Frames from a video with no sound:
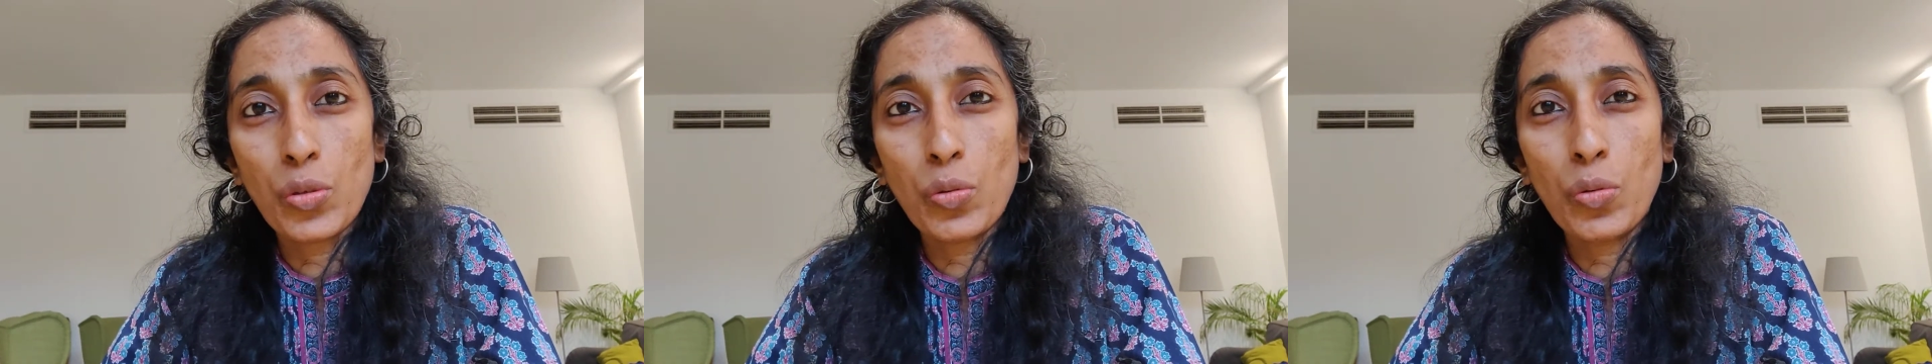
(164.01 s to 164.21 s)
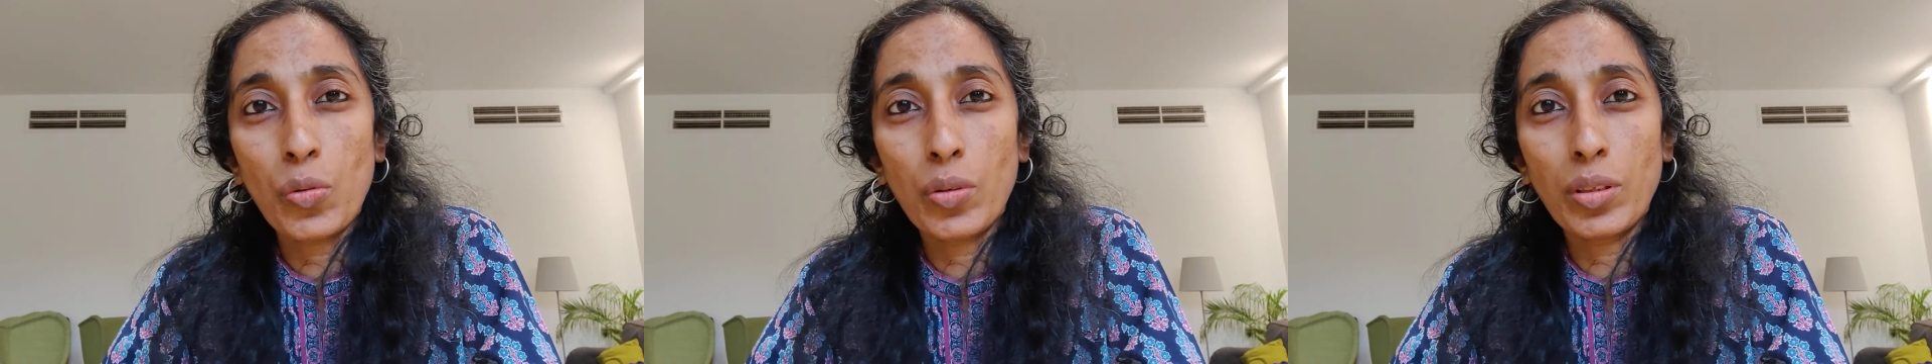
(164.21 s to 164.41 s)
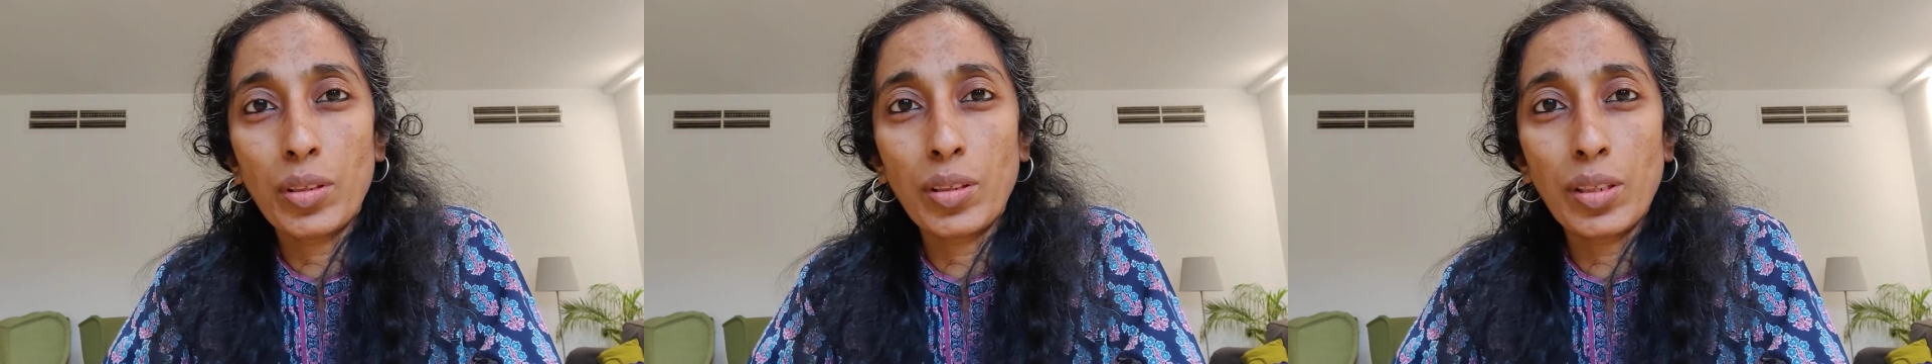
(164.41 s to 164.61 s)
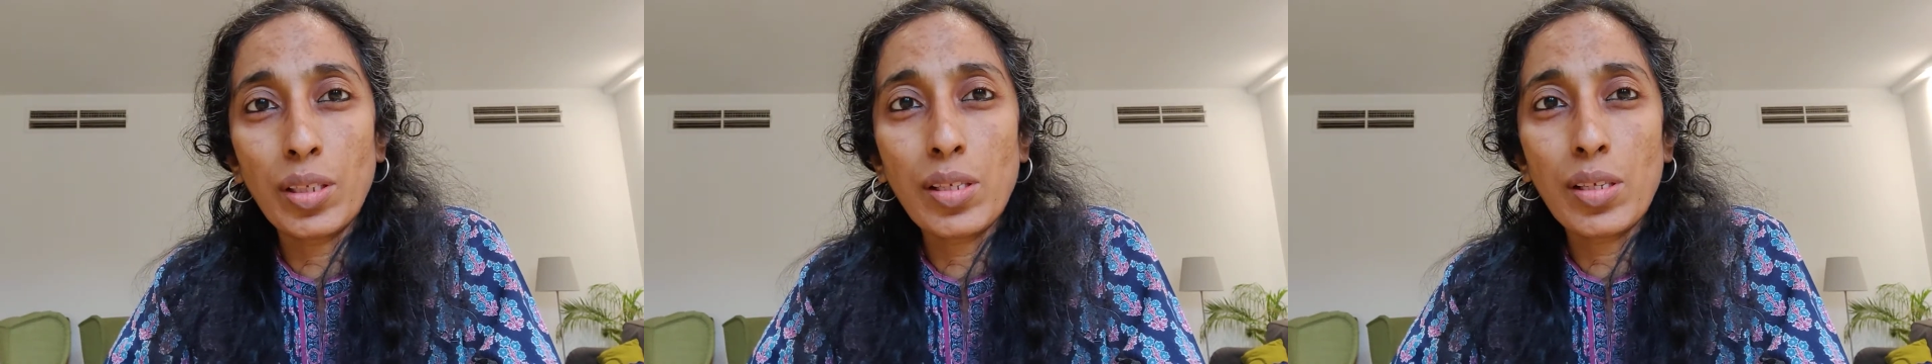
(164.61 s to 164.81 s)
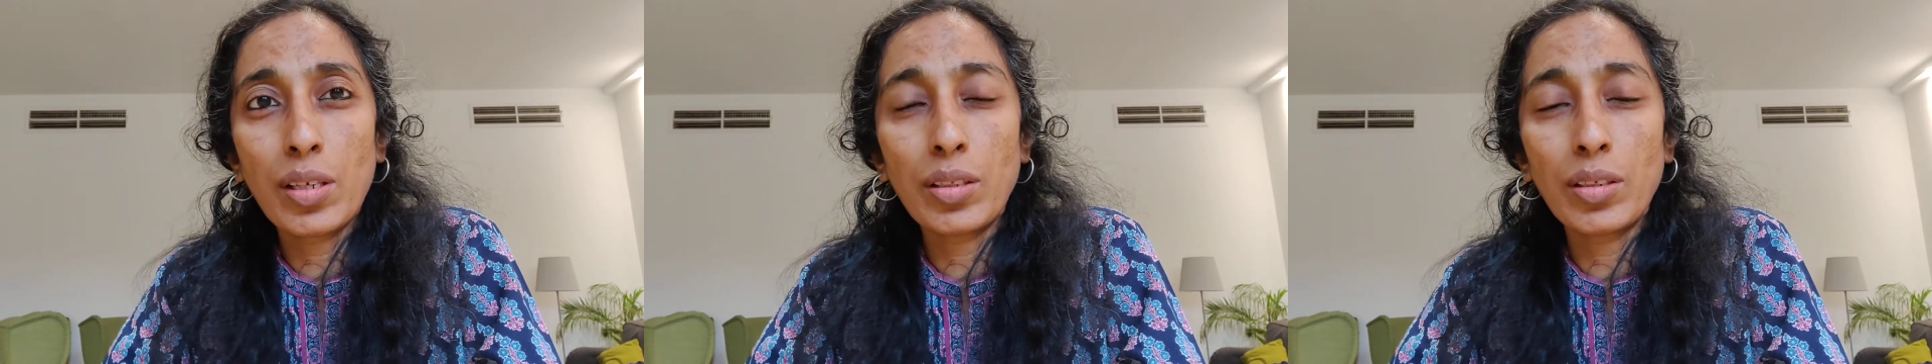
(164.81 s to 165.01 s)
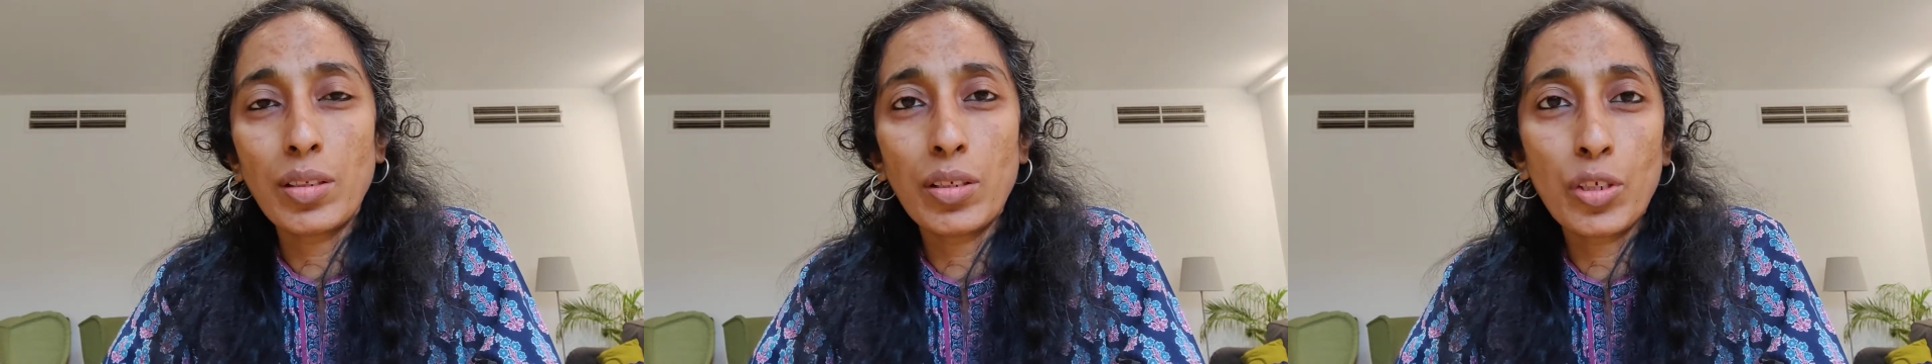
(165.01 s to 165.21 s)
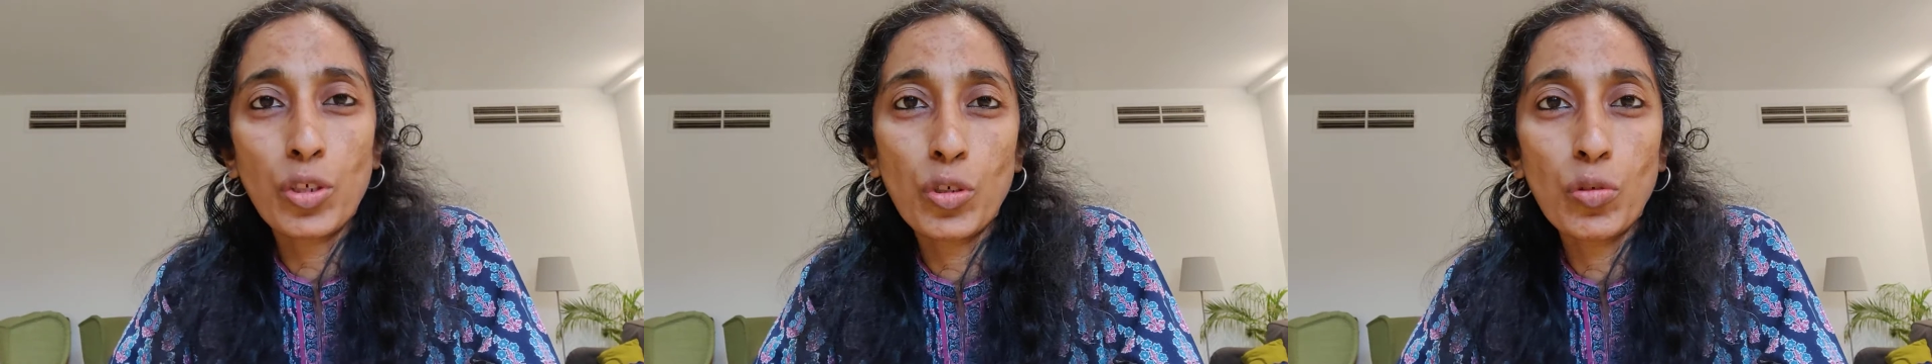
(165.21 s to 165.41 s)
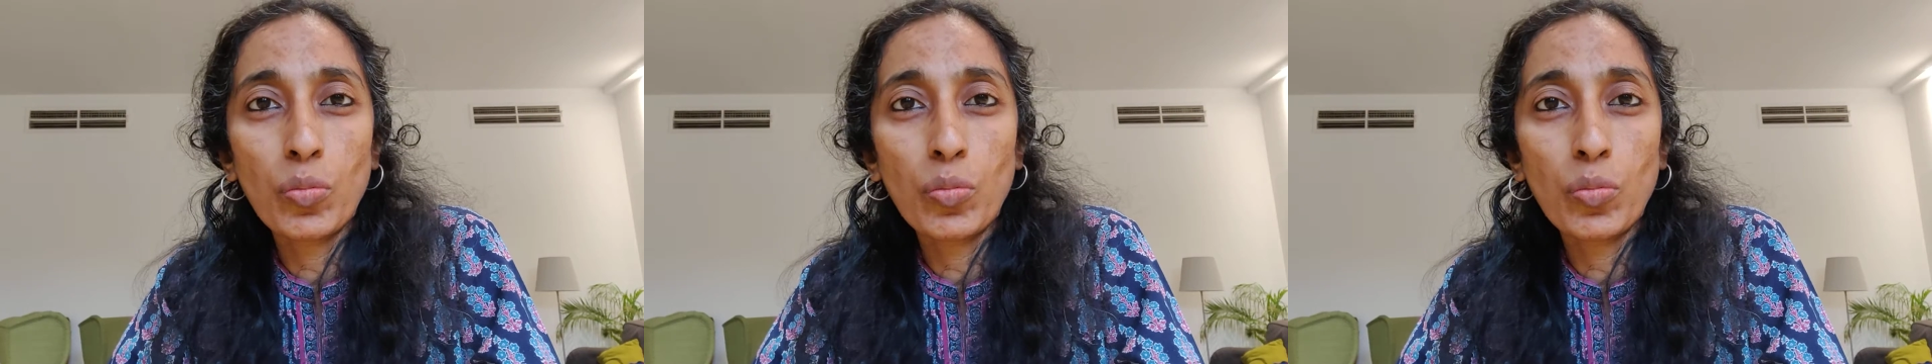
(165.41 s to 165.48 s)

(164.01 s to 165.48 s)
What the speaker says: So these are the